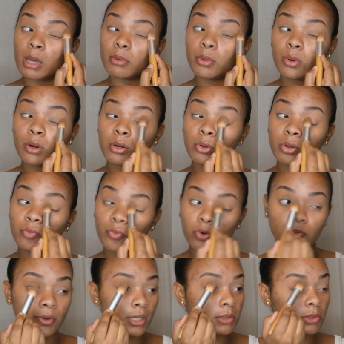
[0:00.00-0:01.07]
I mean, we are doing
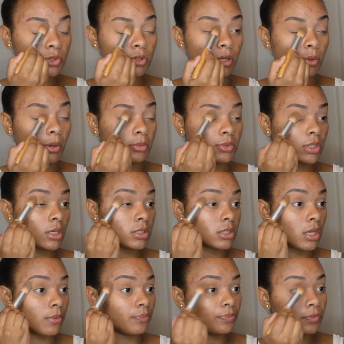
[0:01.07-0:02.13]
full face, but you get what I'm trying to say.